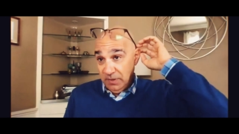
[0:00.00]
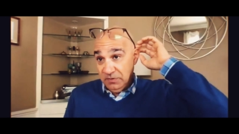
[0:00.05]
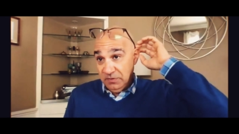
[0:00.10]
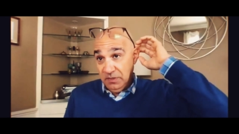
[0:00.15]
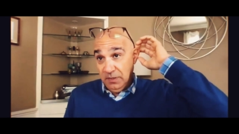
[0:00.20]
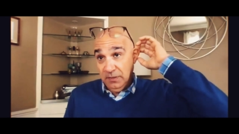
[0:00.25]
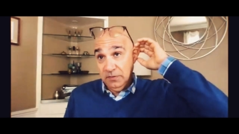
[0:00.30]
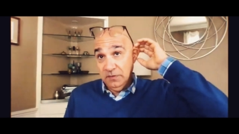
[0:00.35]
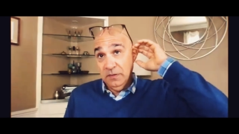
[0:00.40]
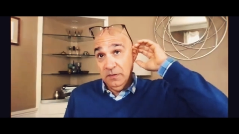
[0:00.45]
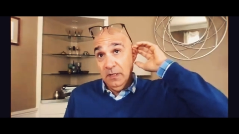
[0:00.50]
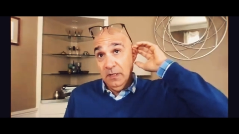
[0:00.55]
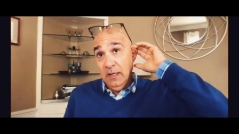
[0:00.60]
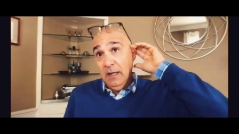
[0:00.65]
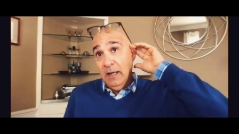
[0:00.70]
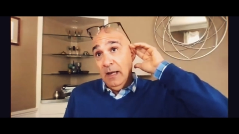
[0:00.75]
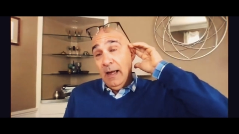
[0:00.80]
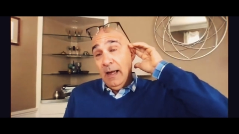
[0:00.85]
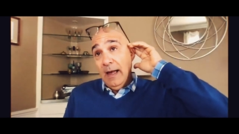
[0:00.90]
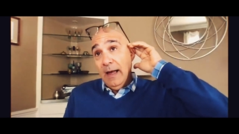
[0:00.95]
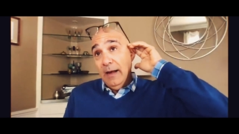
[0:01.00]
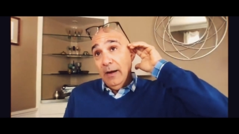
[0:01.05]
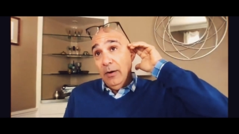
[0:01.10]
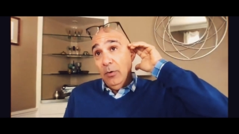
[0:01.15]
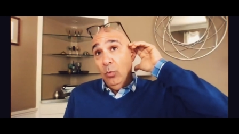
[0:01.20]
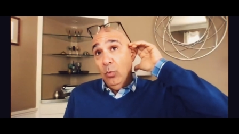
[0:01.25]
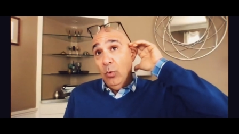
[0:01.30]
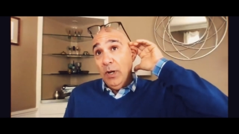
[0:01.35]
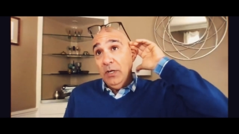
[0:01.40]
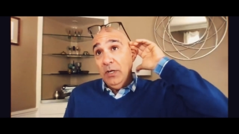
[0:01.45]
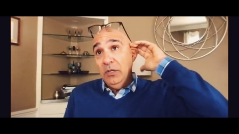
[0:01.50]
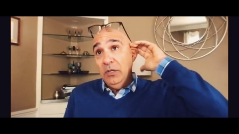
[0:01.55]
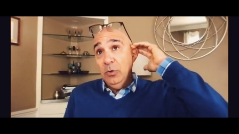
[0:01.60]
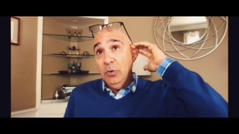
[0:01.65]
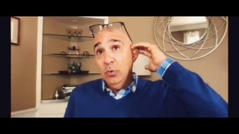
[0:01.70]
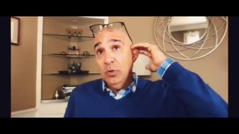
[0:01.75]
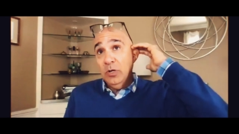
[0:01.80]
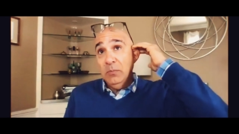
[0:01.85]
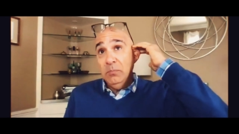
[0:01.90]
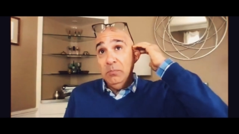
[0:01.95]
business. When
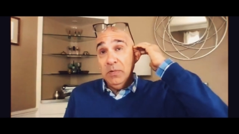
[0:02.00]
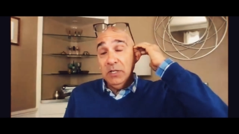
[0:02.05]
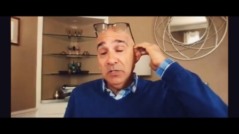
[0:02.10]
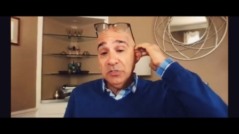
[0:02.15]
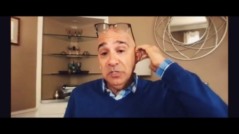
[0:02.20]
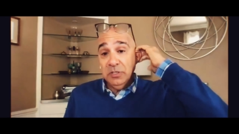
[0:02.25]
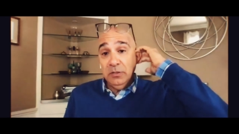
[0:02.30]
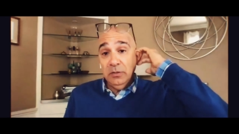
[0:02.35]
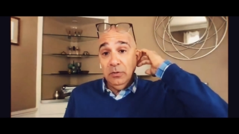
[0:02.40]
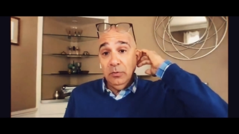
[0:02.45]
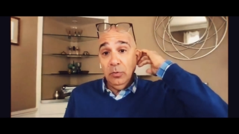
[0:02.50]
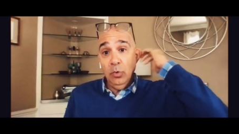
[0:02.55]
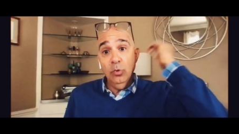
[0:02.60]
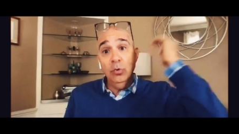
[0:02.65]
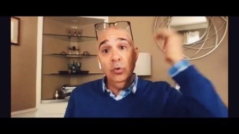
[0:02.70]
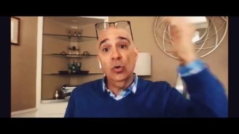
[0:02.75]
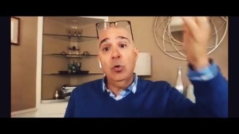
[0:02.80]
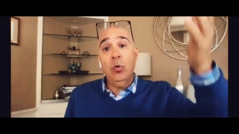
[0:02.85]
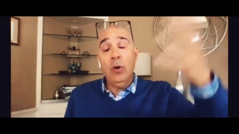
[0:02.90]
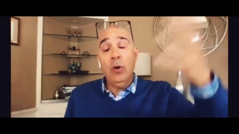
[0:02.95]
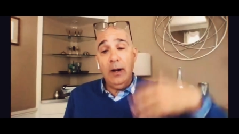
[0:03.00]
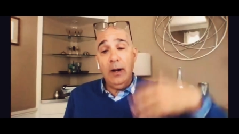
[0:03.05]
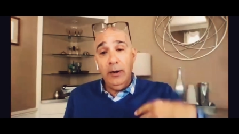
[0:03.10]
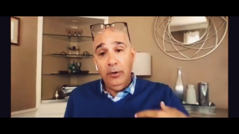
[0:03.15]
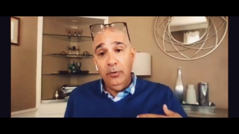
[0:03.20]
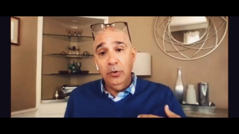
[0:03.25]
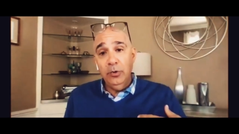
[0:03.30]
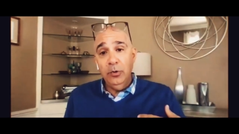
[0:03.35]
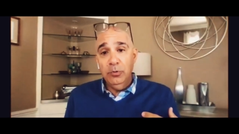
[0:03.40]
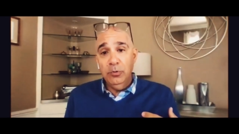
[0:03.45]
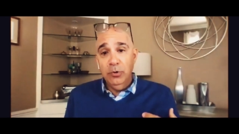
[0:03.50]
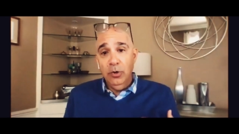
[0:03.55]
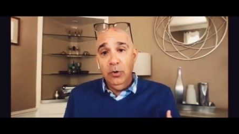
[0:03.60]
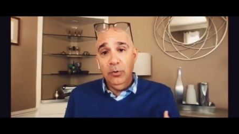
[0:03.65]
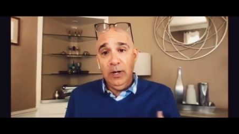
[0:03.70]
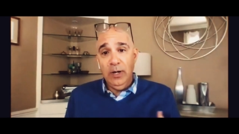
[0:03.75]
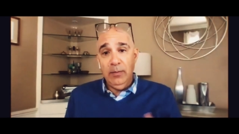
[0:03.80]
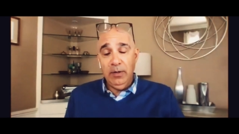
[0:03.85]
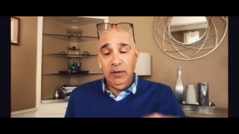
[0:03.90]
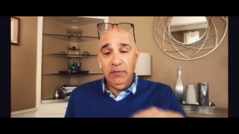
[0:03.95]
you commission or acquire new
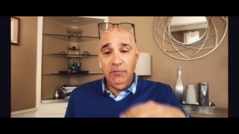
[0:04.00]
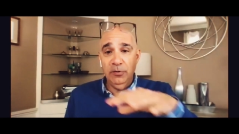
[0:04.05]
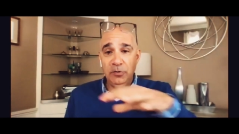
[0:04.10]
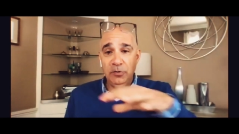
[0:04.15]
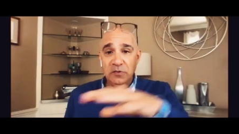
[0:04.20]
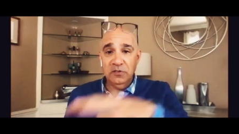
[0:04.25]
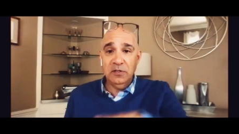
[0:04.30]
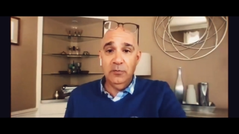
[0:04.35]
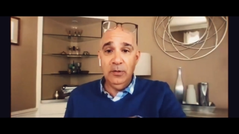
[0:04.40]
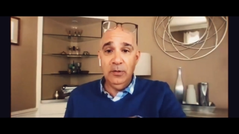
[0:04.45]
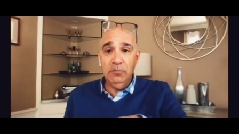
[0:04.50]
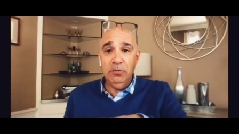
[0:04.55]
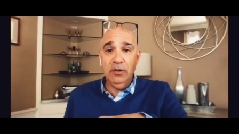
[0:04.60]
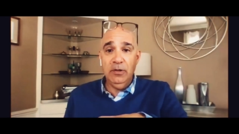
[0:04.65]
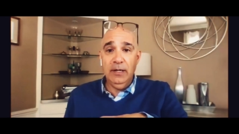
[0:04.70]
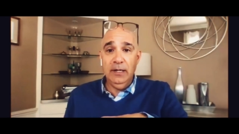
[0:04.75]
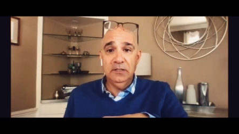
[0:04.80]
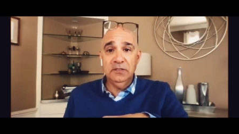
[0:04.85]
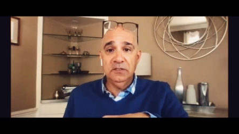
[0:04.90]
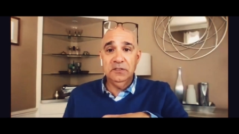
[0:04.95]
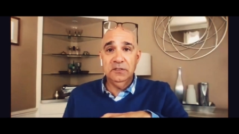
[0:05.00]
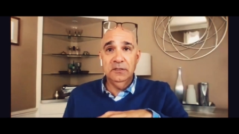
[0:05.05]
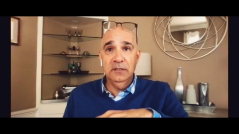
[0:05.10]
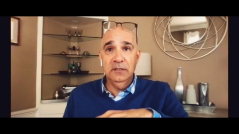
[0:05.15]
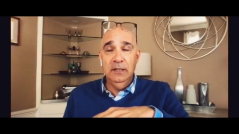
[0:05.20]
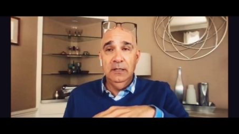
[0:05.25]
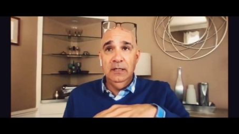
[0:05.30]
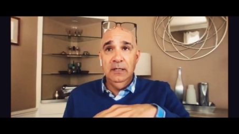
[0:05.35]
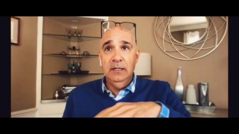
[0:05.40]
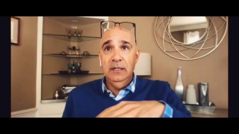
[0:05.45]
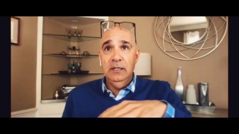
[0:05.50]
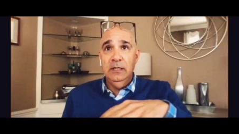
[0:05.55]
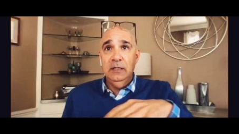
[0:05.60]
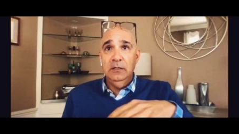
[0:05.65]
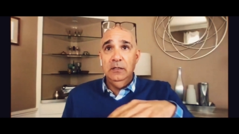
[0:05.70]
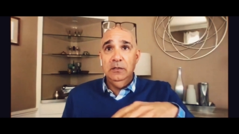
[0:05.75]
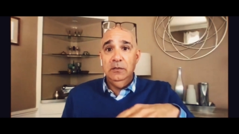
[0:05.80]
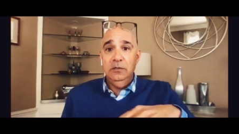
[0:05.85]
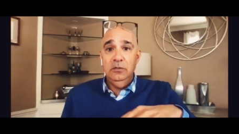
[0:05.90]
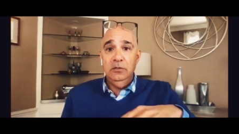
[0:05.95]
programming for Discovery Plus,
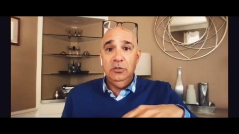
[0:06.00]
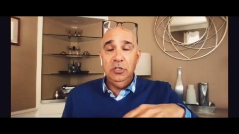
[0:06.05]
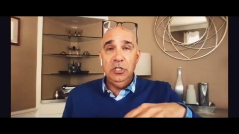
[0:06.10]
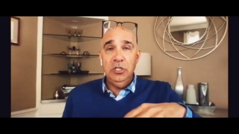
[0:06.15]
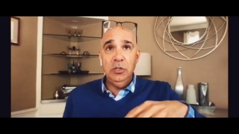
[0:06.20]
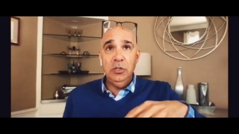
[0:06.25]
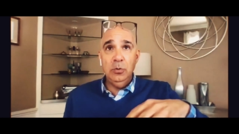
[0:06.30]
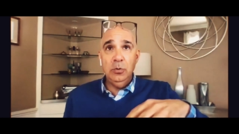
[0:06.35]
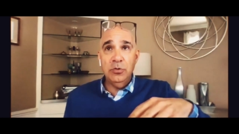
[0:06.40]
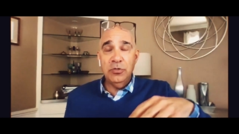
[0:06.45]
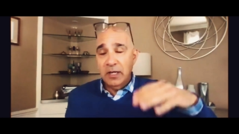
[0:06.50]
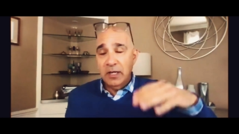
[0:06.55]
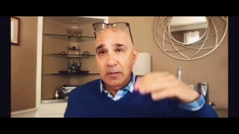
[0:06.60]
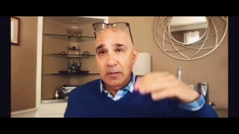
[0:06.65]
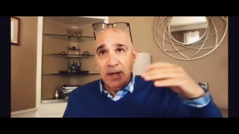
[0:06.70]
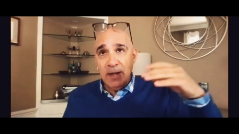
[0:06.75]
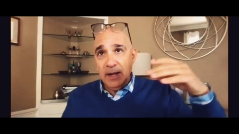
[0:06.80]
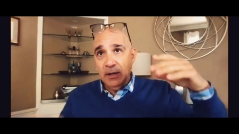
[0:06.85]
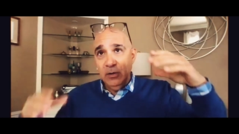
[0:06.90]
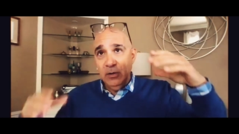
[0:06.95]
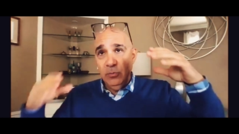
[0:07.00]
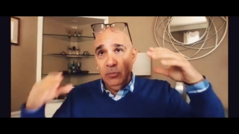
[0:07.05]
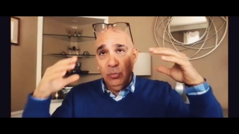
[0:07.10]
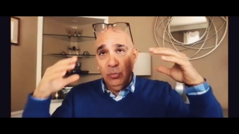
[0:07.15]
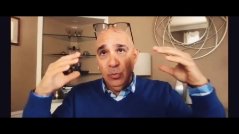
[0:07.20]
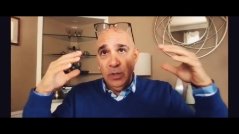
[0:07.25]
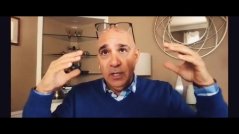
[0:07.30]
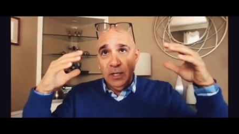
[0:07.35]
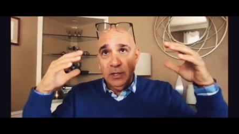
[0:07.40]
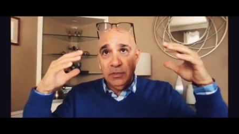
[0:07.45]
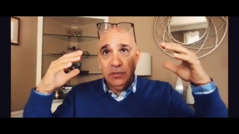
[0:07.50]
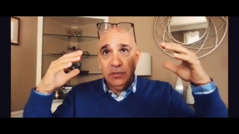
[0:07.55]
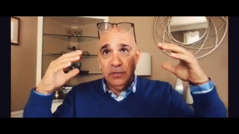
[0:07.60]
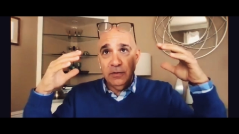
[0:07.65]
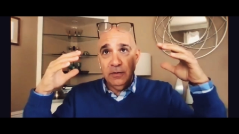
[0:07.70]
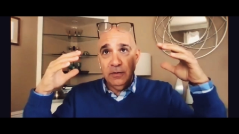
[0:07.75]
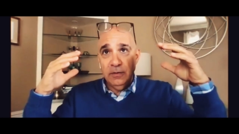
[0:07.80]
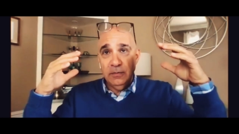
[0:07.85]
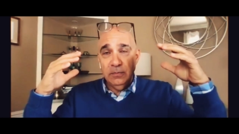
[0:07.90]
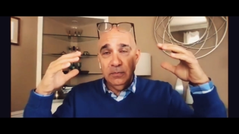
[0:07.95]
do you think about it with,
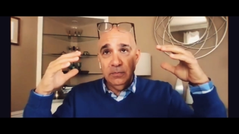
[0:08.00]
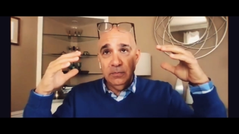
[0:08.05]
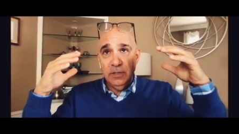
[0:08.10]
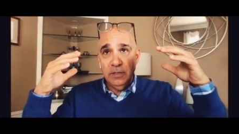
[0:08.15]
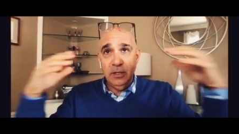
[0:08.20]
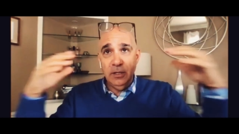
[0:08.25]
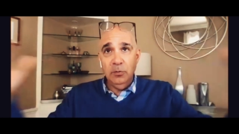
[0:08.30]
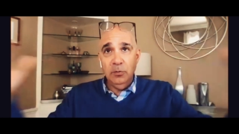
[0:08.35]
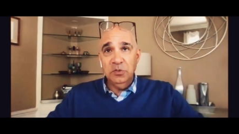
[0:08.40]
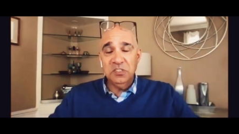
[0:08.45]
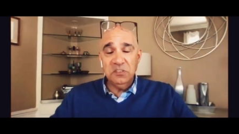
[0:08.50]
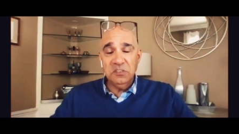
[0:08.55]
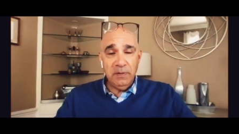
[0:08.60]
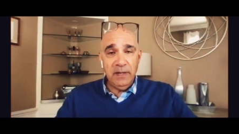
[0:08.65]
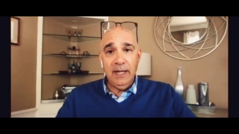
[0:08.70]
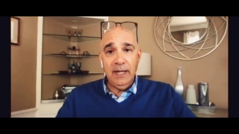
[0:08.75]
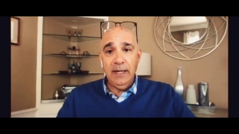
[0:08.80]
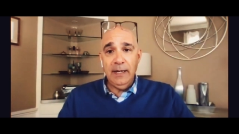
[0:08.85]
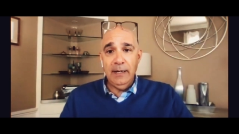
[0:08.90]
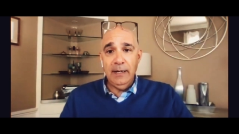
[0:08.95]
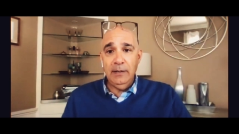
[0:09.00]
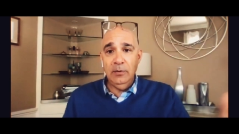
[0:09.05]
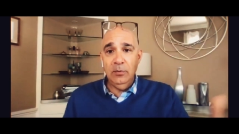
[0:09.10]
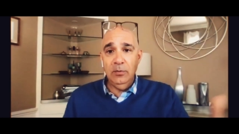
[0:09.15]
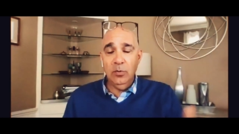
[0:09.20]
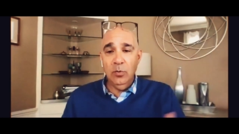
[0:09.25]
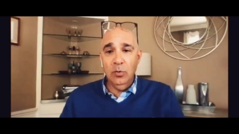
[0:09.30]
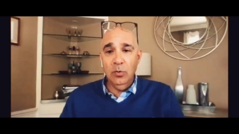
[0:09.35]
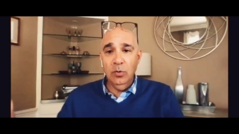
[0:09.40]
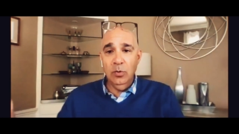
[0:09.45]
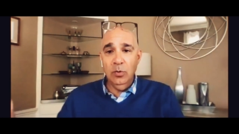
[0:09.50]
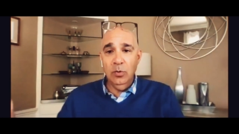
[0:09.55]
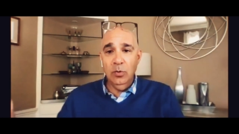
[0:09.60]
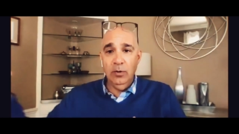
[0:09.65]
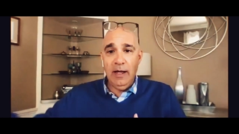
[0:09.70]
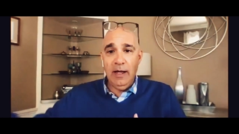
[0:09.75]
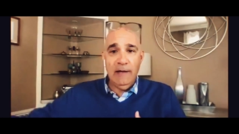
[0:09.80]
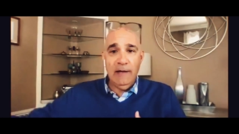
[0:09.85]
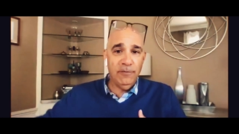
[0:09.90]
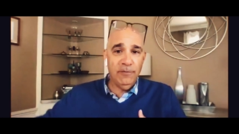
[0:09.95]
you know, Spain
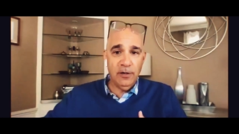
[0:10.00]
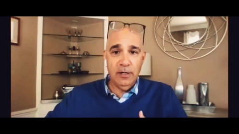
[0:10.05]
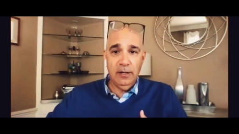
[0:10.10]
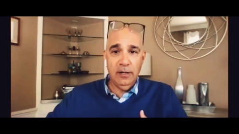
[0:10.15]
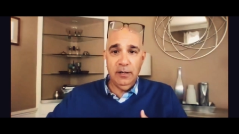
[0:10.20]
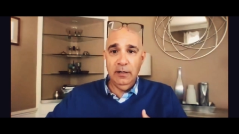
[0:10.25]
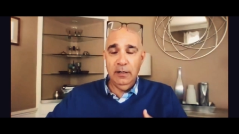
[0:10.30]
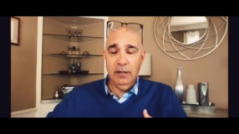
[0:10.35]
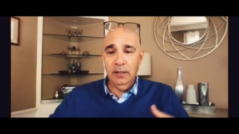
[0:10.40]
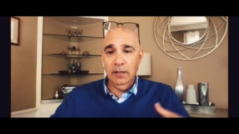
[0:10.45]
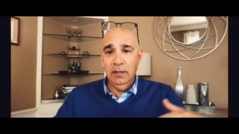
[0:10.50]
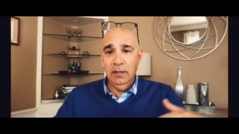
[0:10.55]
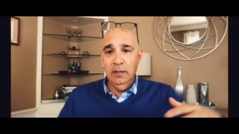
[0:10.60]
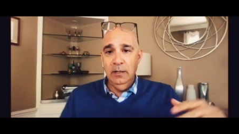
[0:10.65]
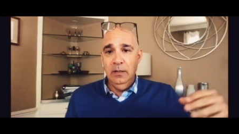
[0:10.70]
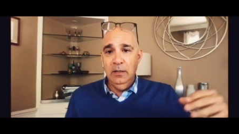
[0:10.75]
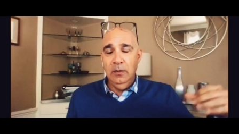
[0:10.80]
or Africa